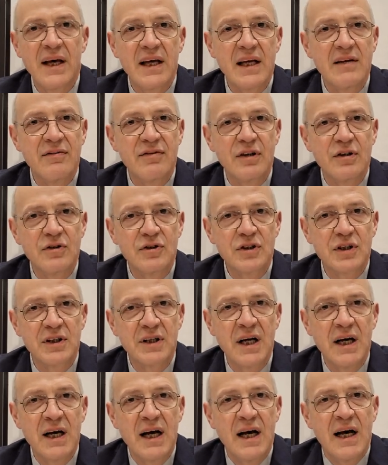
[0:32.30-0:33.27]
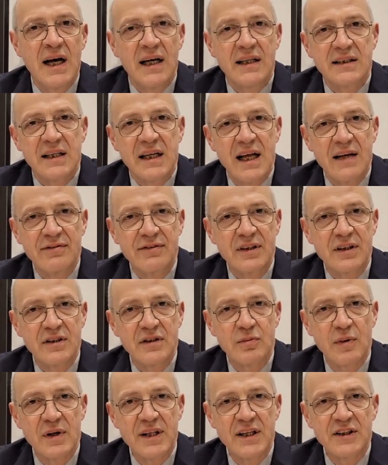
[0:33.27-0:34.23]
Evolution has left
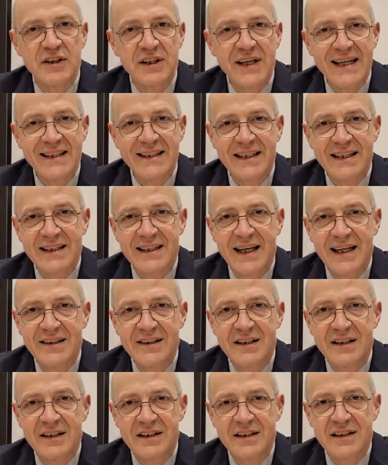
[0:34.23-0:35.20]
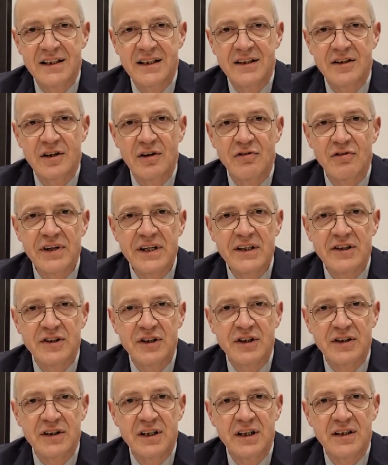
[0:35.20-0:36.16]
us with a genetic tendency to reach
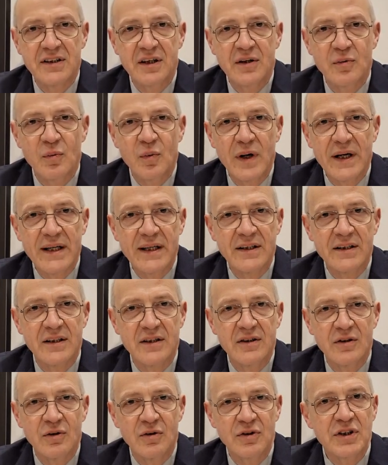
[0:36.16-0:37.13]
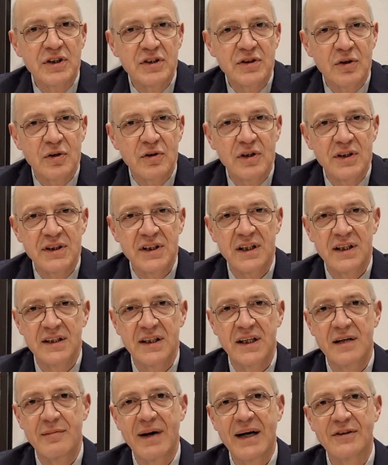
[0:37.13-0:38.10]
a certain weight or to store a
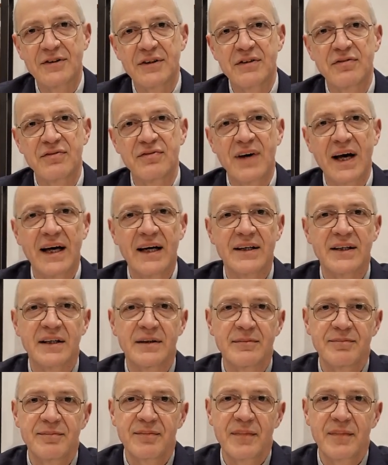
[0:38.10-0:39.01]
certain amount of fat.